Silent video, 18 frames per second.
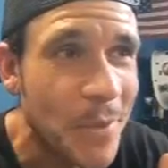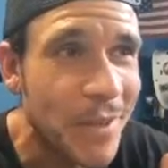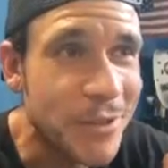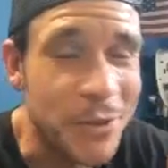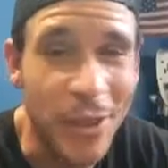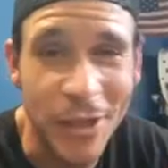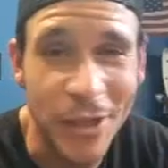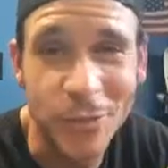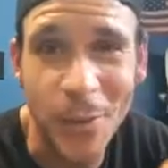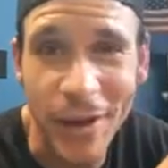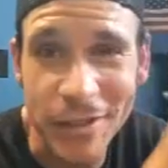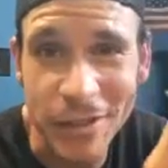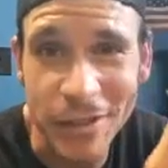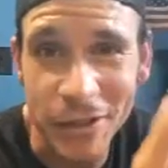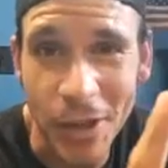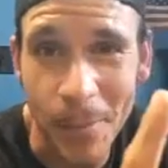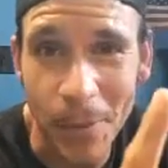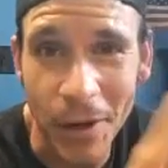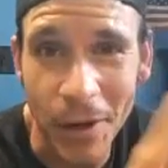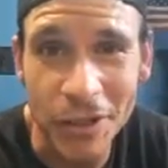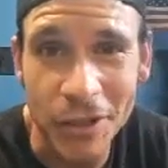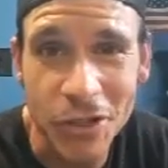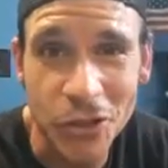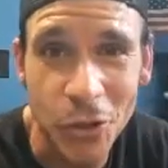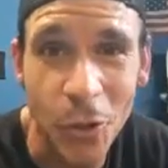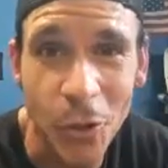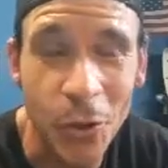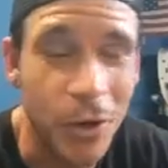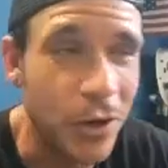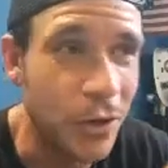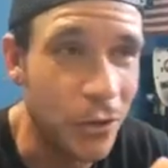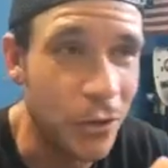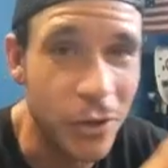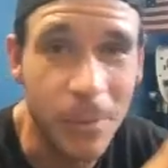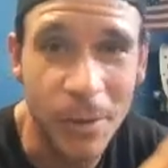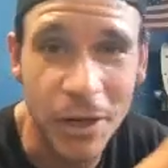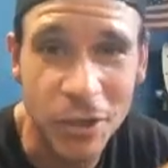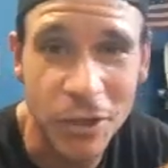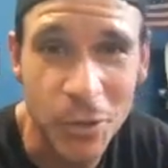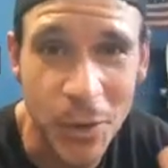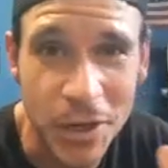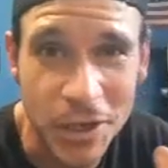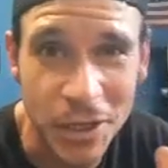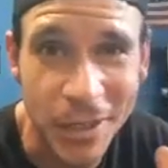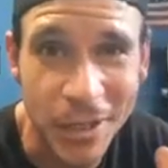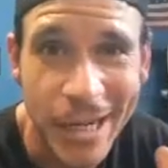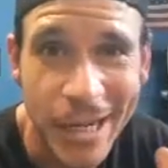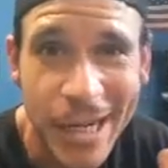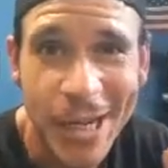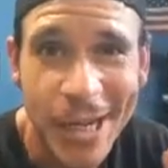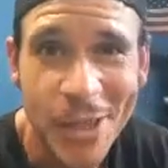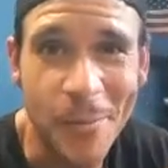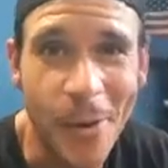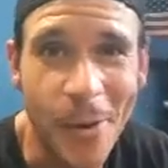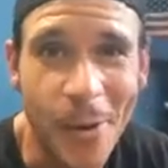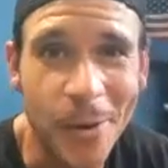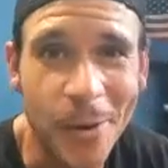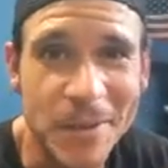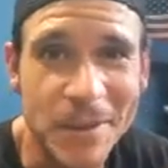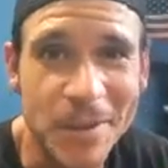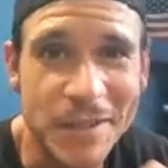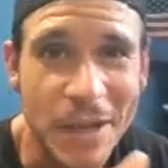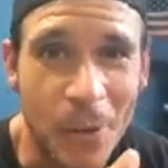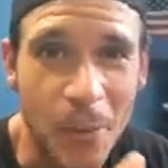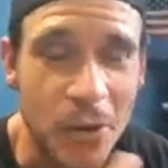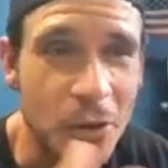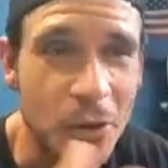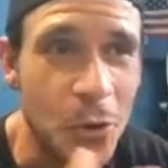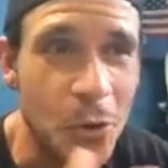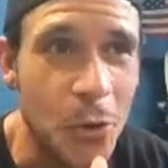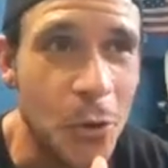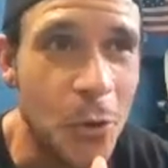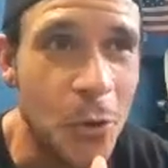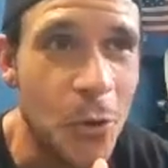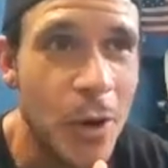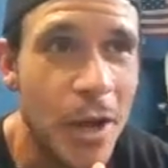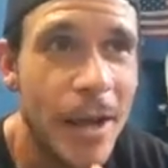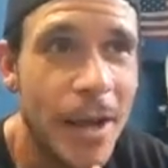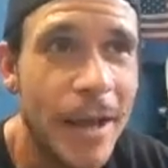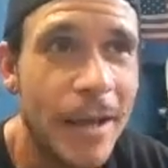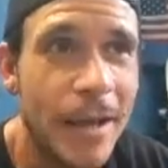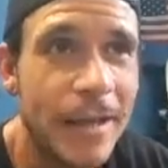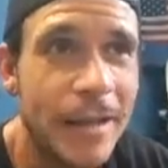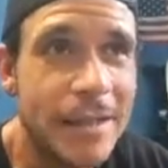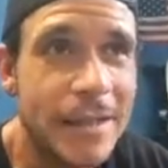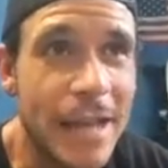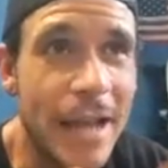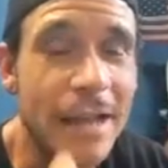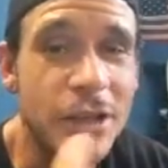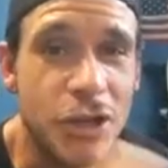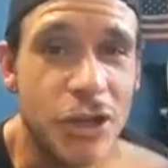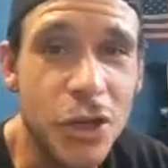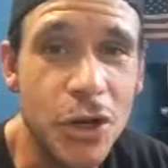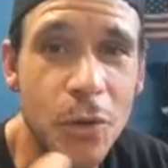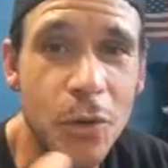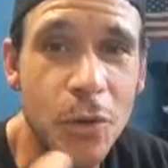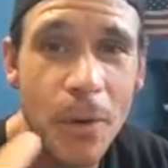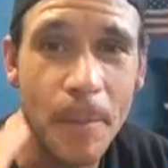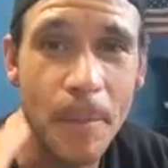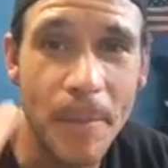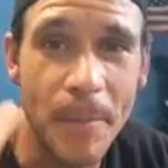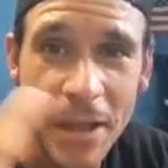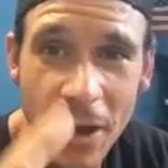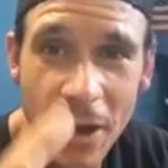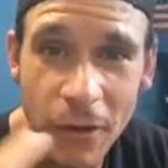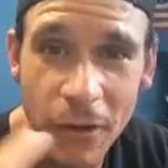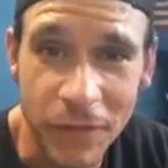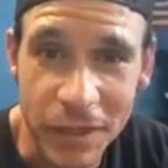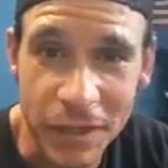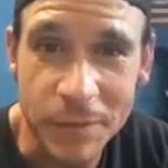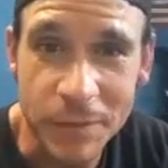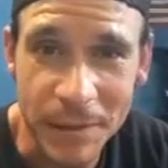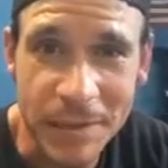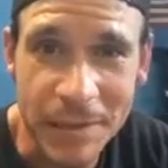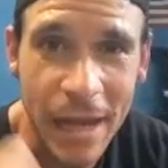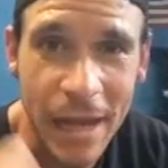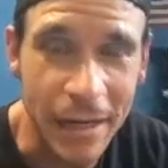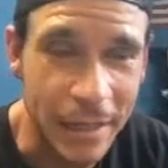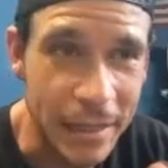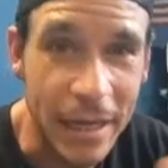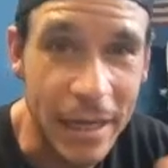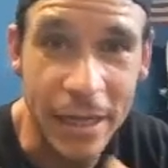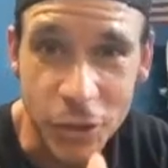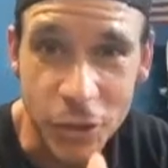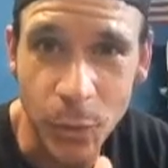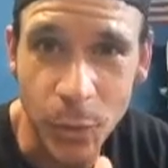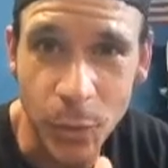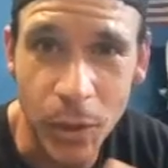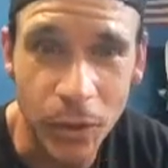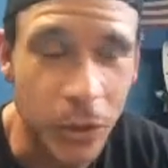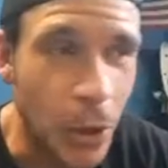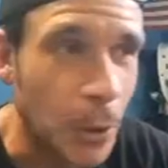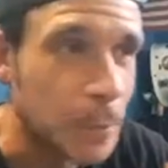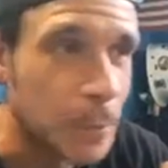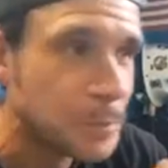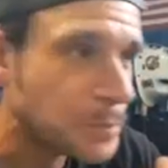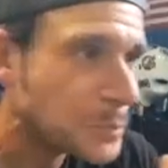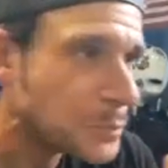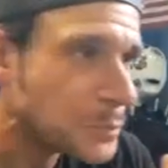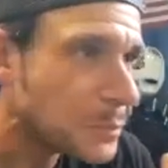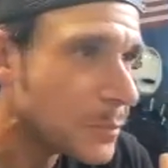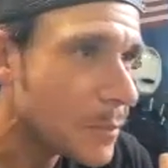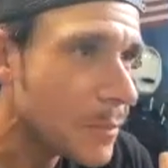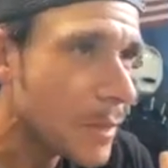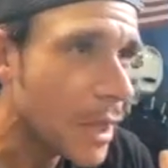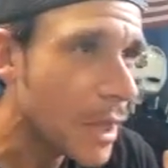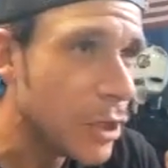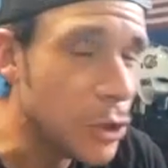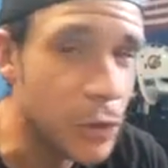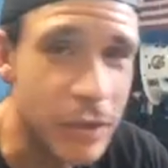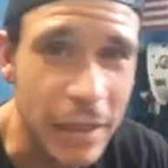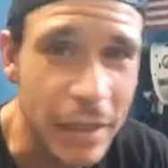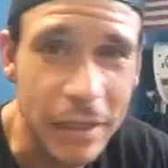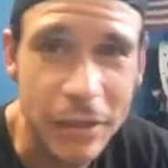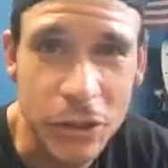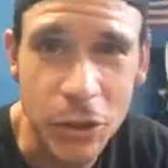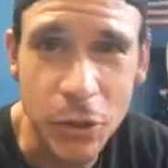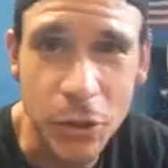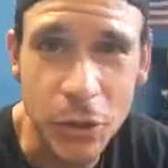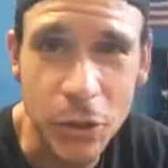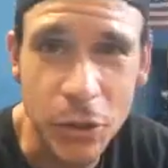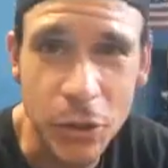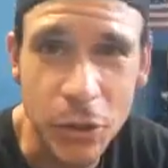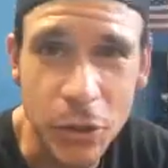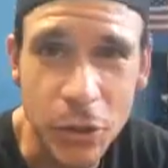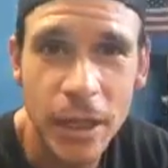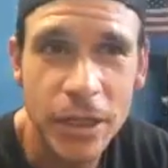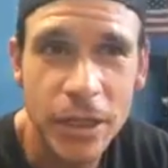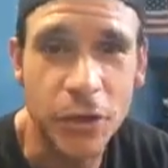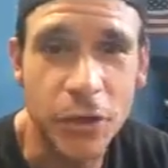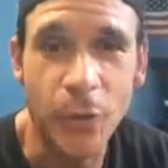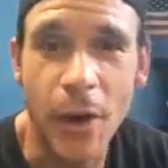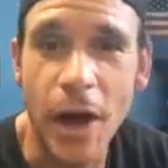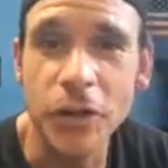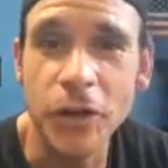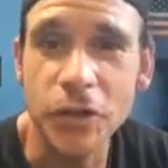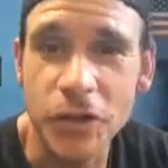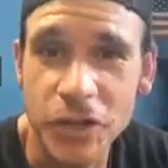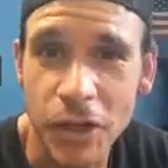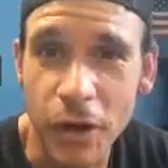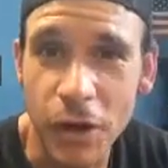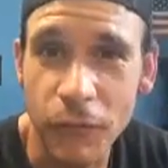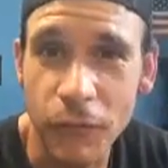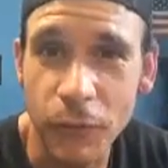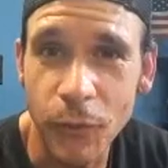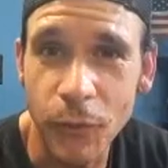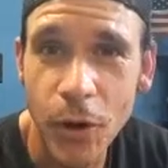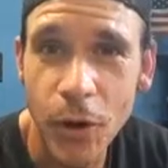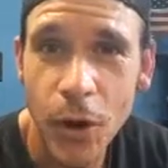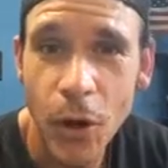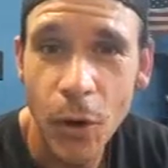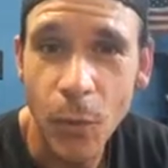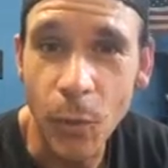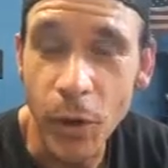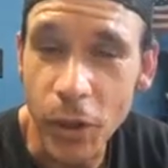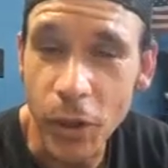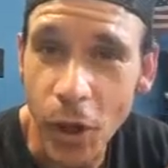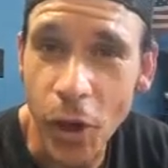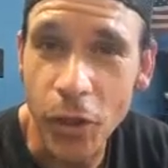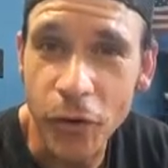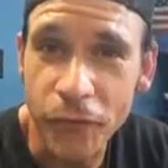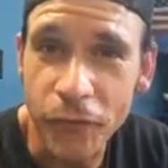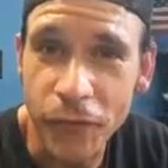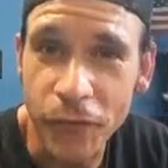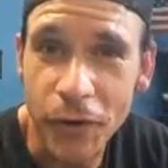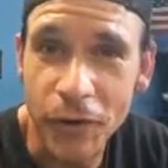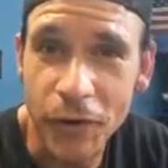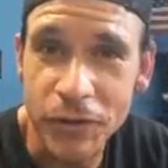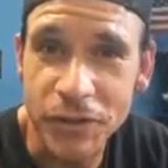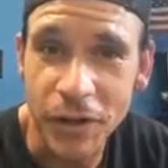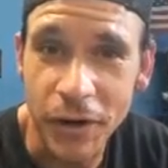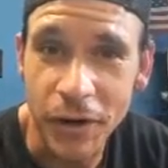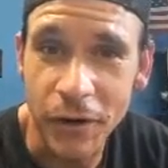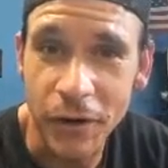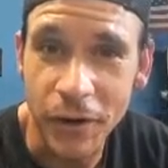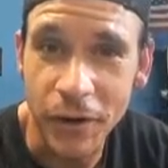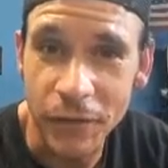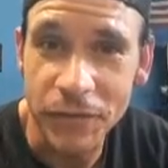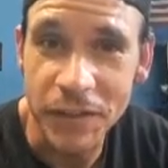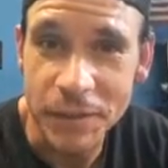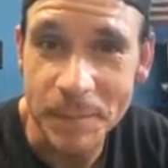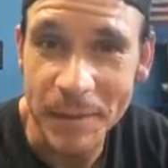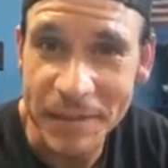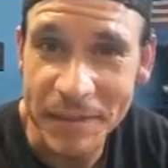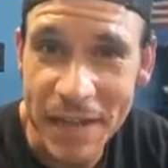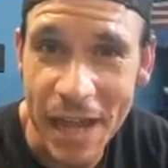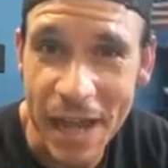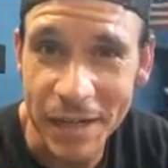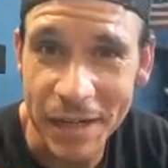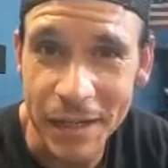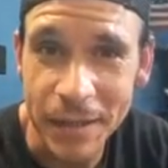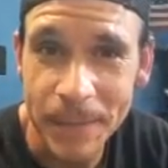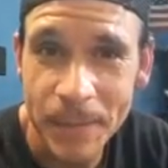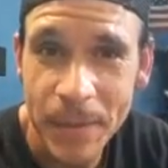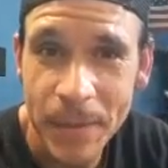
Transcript: so that's why it's a double-edged sword or a double-edged question. The problem is that when you tend to be of this mentality, as you well know, you tend to surround yourself with other fuckers that are of this mentality.